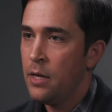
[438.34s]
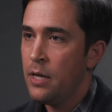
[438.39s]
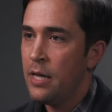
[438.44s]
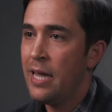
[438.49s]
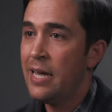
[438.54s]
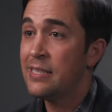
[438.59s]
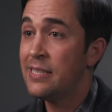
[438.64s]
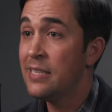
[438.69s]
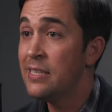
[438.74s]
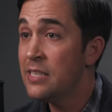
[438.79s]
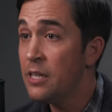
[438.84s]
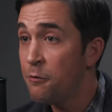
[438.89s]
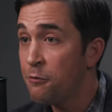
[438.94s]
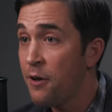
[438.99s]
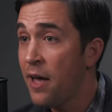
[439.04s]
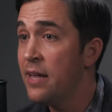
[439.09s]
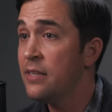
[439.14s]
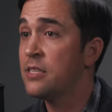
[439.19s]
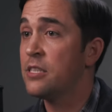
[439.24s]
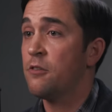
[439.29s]
is in
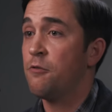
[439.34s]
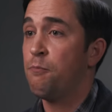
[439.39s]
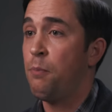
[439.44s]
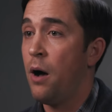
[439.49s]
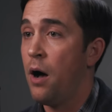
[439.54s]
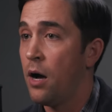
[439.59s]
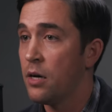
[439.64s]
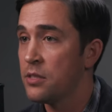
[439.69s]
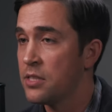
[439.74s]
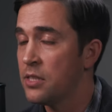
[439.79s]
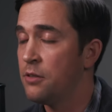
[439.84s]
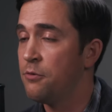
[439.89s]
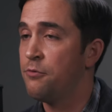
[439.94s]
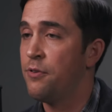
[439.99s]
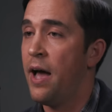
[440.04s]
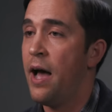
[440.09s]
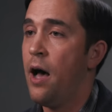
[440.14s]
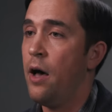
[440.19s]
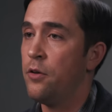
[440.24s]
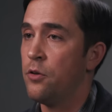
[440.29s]
defense of positive
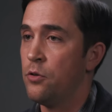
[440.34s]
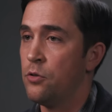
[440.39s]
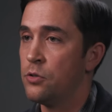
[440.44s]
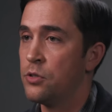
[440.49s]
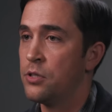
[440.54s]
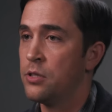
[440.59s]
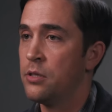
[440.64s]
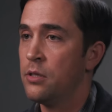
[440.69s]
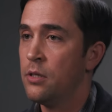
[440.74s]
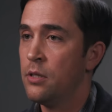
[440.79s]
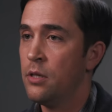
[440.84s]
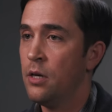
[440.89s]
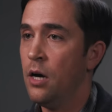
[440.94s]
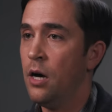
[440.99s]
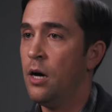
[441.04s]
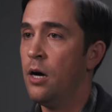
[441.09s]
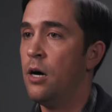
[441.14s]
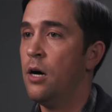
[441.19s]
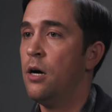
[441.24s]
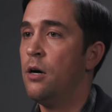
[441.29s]
values,
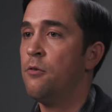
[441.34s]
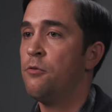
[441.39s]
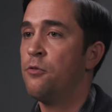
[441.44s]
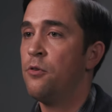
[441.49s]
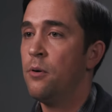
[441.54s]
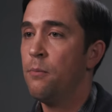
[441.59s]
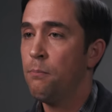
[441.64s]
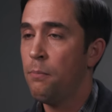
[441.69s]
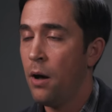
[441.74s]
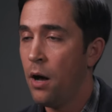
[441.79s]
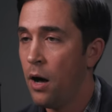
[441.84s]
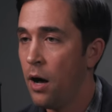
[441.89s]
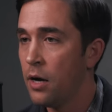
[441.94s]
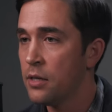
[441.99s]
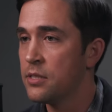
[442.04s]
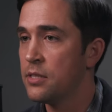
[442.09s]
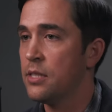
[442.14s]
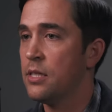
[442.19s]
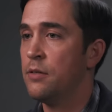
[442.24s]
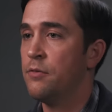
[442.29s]
of
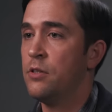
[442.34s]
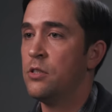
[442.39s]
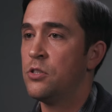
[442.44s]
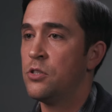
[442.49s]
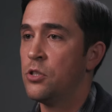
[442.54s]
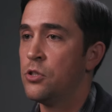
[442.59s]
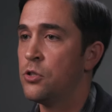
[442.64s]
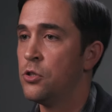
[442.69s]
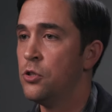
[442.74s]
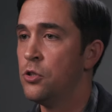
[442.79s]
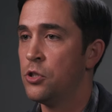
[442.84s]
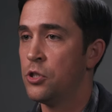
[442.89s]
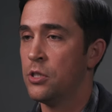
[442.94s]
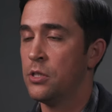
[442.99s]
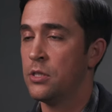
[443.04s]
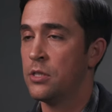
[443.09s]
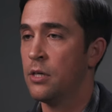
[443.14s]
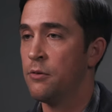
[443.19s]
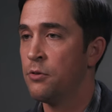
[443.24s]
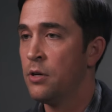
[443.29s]
positive
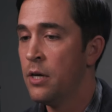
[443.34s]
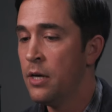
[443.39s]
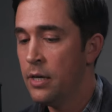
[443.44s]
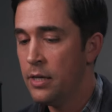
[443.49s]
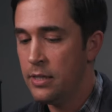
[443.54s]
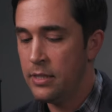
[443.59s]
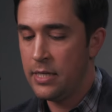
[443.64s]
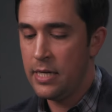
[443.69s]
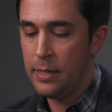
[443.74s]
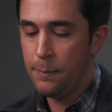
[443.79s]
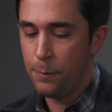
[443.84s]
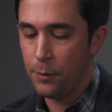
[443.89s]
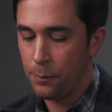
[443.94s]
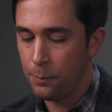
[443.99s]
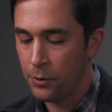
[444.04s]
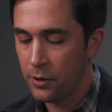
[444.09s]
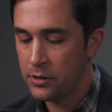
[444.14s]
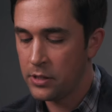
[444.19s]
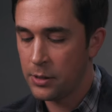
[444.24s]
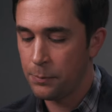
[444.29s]
institutions, of deeper
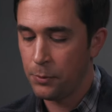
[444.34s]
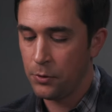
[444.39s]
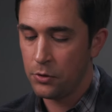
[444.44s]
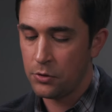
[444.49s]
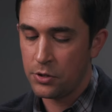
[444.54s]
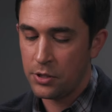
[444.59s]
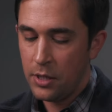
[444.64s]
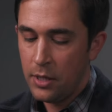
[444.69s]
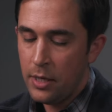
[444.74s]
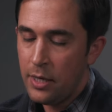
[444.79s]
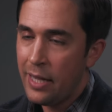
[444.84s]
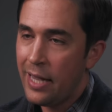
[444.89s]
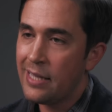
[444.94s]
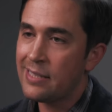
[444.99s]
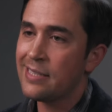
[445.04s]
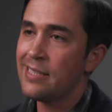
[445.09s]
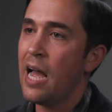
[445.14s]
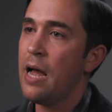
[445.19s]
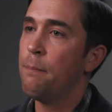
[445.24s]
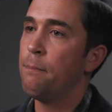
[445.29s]
principles.
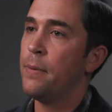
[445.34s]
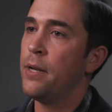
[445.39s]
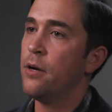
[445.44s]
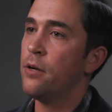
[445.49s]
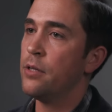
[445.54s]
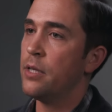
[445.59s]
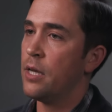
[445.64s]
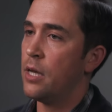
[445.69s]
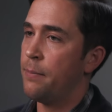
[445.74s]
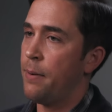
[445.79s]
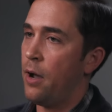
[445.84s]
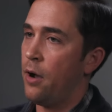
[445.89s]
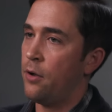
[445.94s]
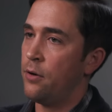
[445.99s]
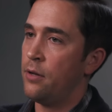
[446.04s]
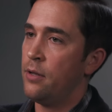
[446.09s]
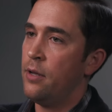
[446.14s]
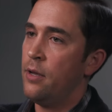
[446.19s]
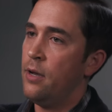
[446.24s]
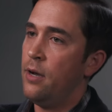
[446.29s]
It's not merely
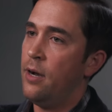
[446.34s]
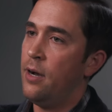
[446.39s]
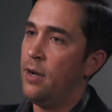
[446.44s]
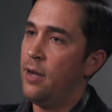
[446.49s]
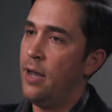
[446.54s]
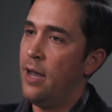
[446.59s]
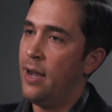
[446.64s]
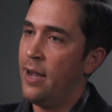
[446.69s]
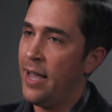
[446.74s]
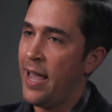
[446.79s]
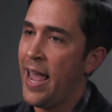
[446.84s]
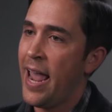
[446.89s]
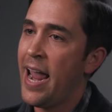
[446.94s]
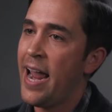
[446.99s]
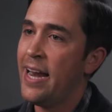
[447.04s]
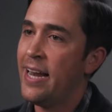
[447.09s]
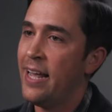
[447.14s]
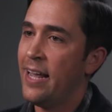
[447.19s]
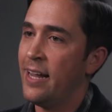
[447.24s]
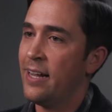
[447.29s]
about
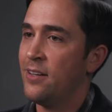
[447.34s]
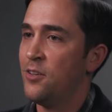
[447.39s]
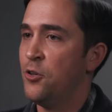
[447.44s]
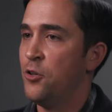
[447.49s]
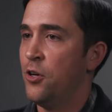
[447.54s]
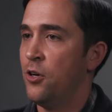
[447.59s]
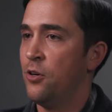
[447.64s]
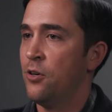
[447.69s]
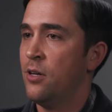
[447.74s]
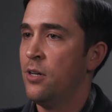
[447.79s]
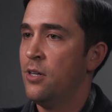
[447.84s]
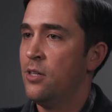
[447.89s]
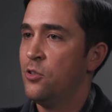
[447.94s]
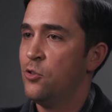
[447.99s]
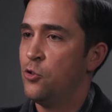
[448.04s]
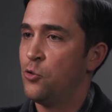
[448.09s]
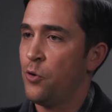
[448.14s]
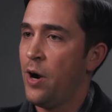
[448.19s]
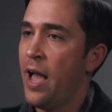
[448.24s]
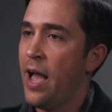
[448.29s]
hating, you know,
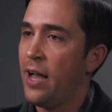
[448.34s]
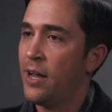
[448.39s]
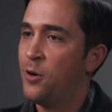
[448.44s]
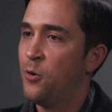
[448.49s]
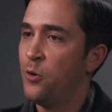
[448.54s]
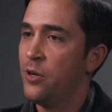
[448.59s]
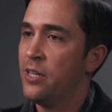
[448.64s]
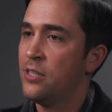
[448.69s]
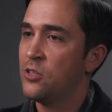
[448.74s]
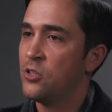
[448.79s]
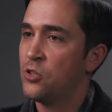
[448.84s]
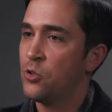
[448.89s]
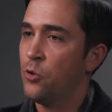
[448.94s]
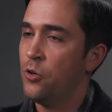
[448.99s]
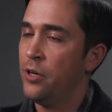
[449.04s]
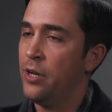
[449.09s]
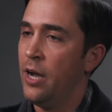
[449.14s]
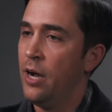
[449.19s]
drag queen story